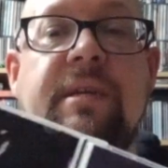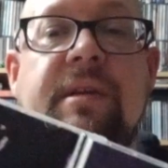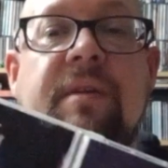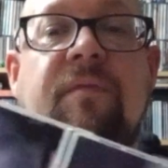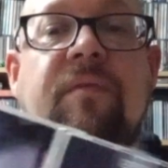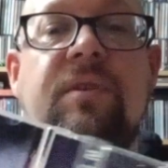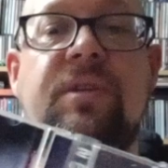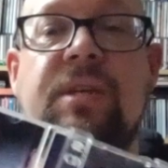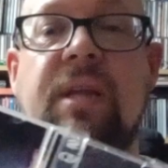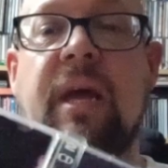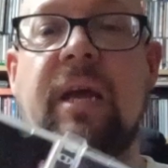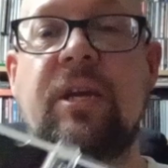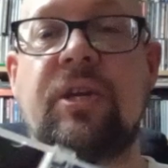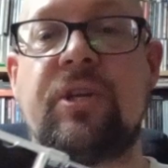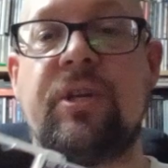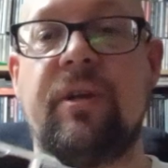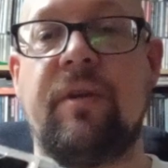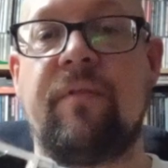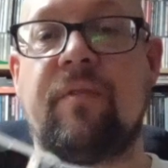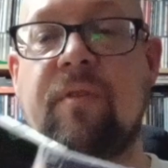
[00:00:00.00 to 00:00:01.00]
different
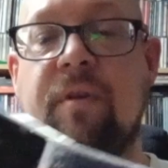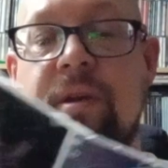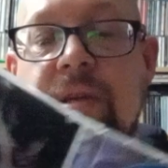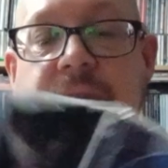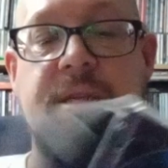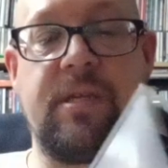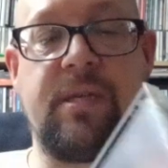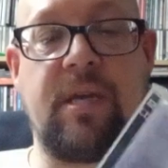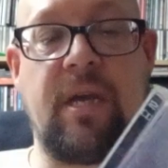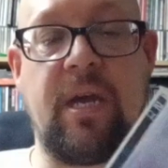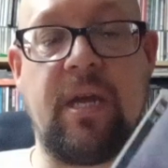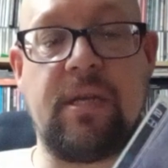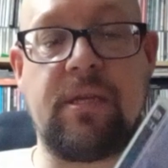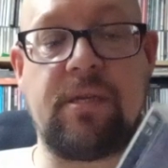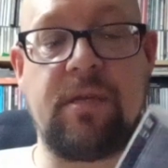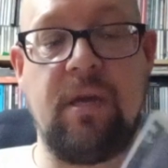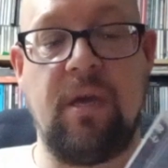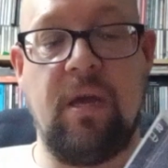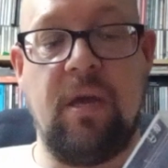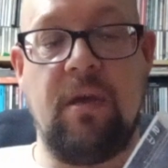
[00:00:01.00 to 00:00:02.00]
selection of greatest hits.